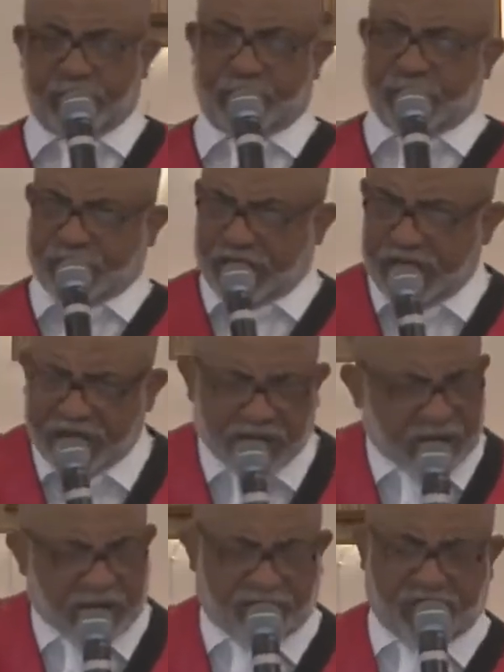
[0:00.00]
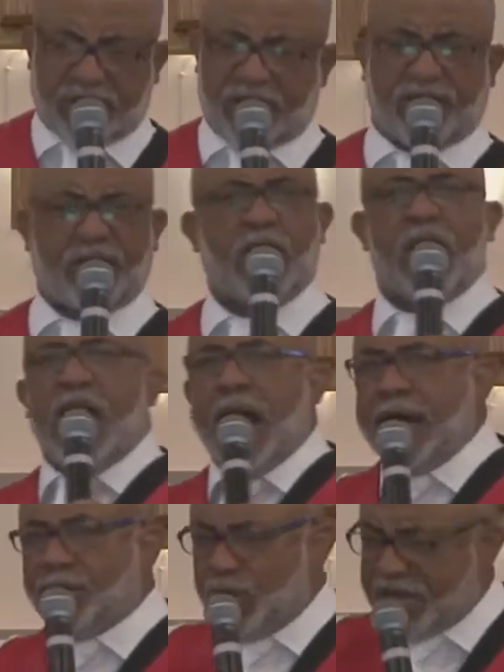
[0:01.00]
disease is of the devil.
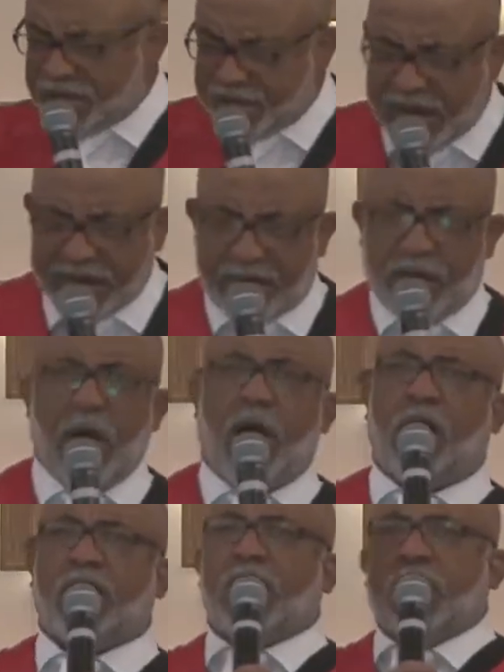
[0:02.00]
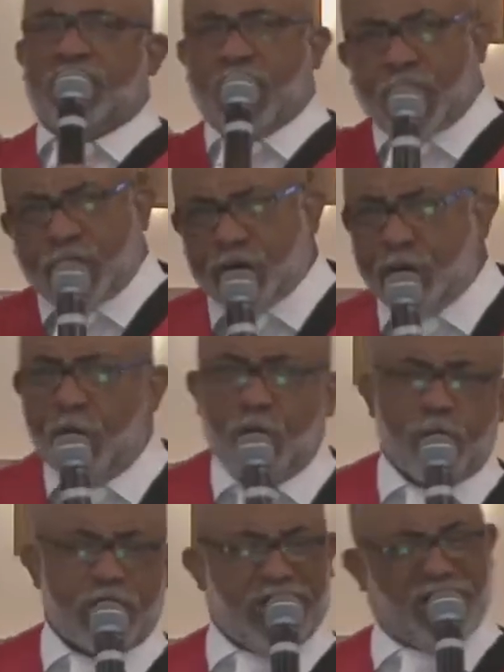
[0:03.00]
And we thank God for
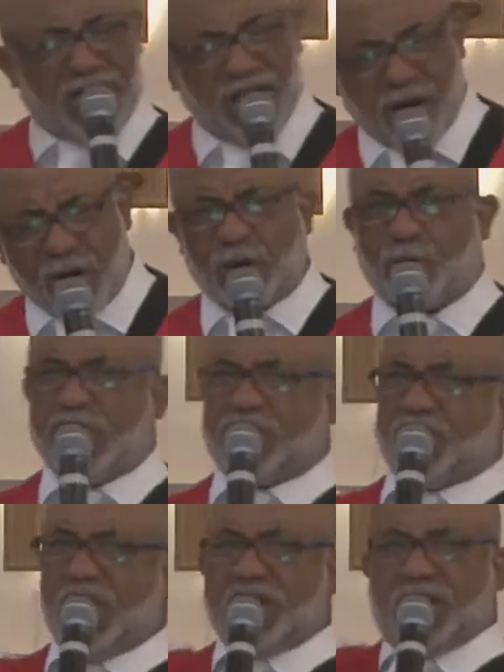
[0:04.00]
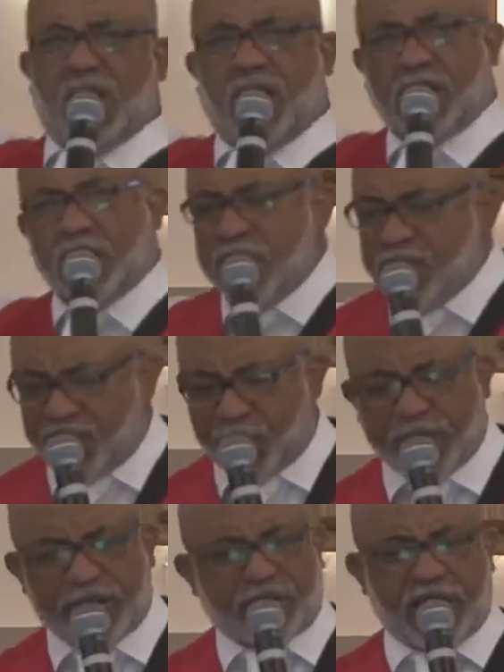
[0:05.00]
cure in the earth. We thank God
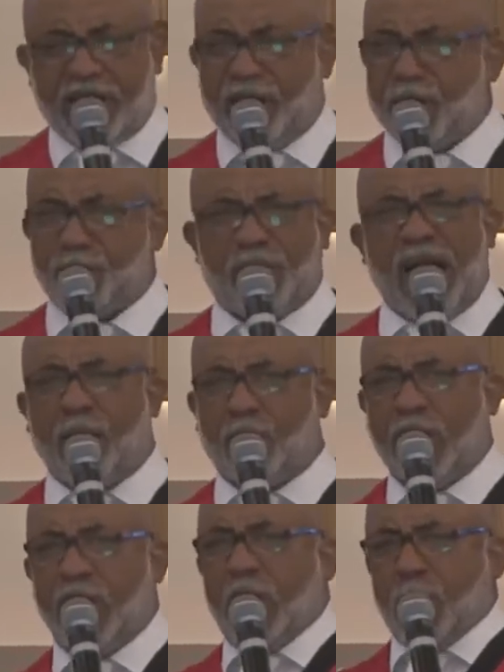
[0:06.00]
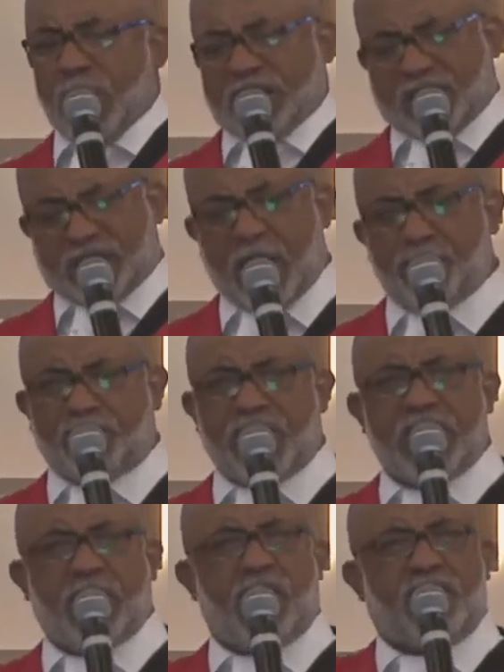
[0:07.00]
for his healing power. But
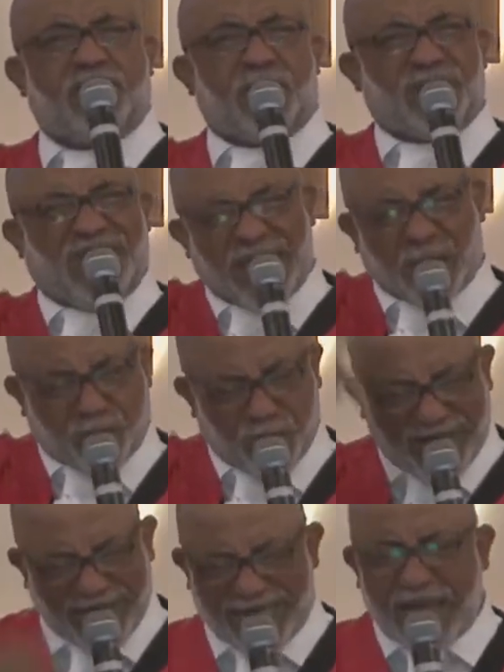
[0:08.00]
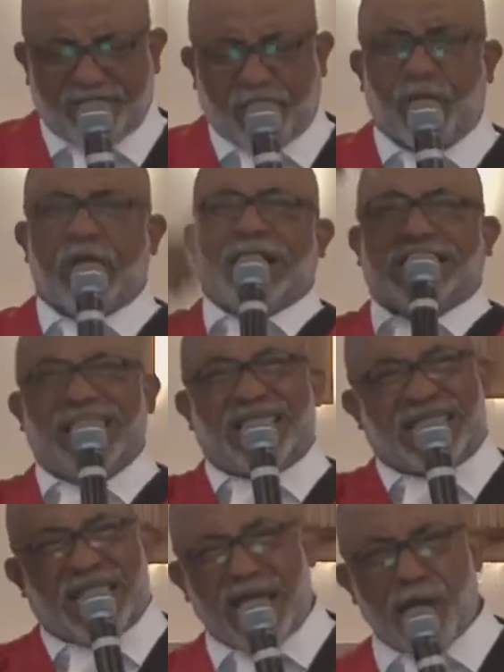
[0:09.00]
something of this level,
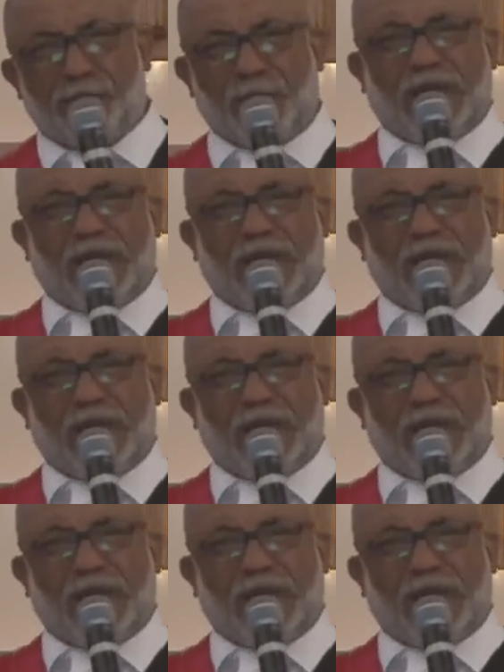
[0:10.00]
this epic